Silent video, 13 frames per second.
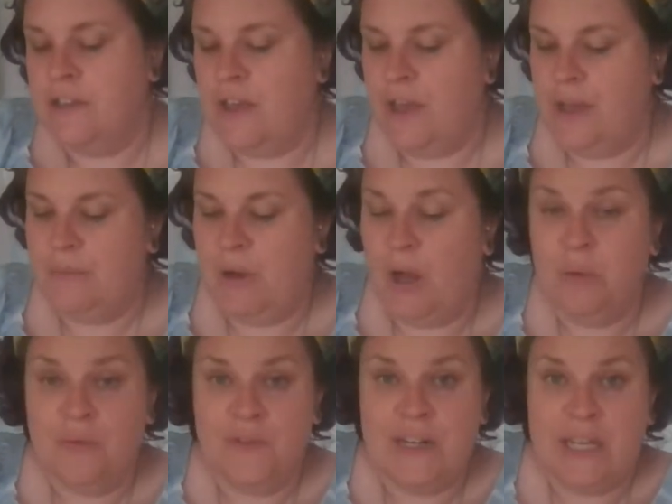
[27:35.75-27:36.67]

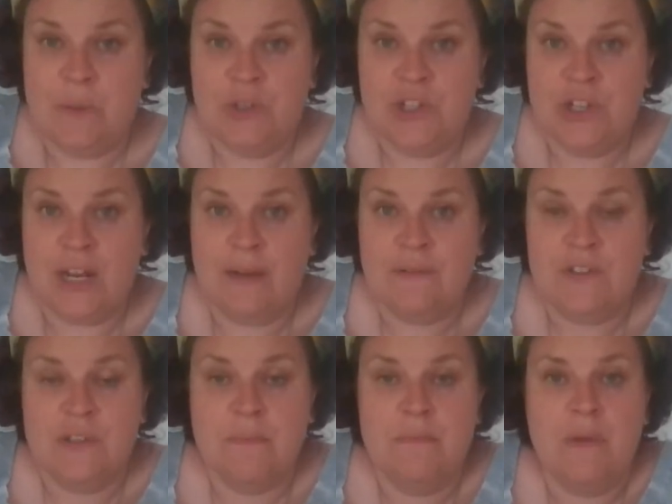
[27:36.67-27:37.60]
Hopefully we should have
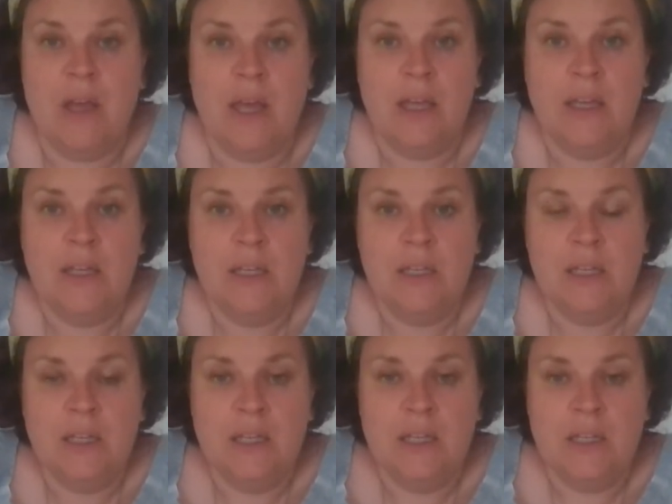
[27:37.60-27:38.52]
some a
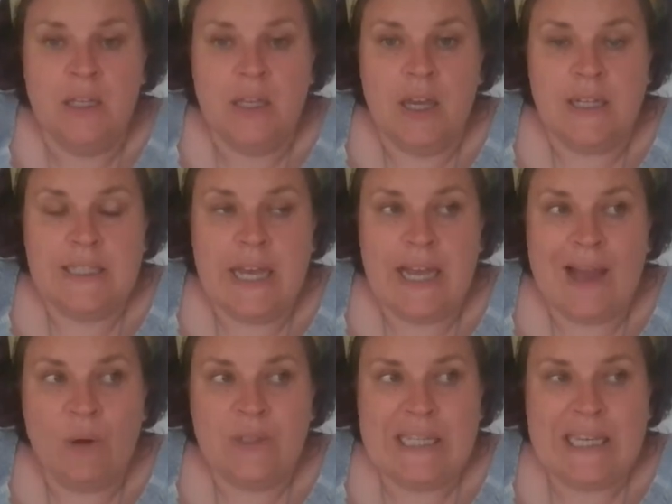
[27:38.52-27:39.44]
day
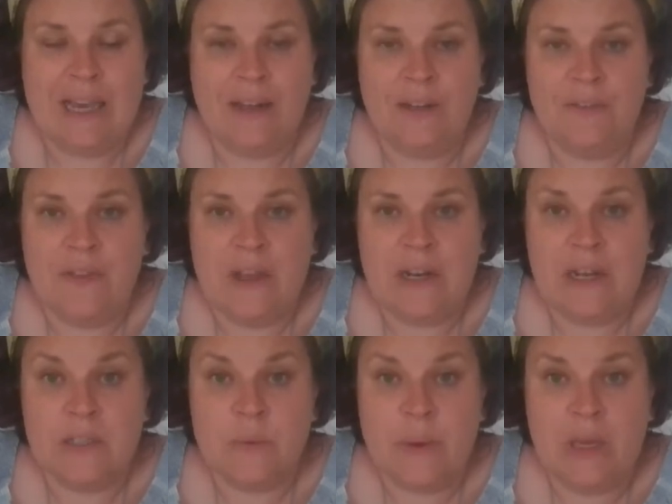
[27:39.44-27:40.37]
outy kind of thing
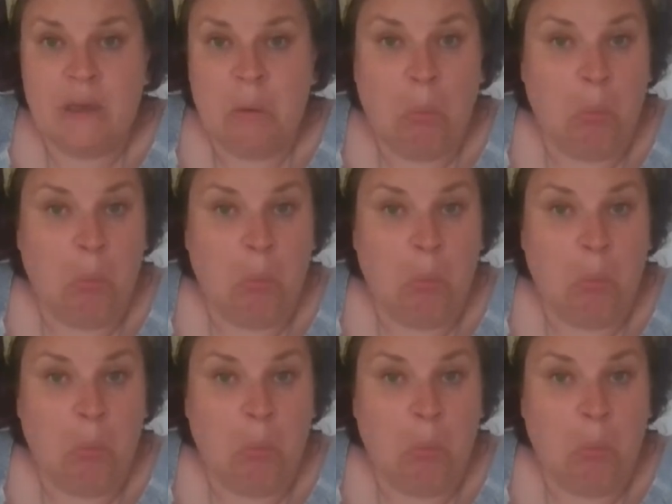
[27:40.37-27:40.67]
next week.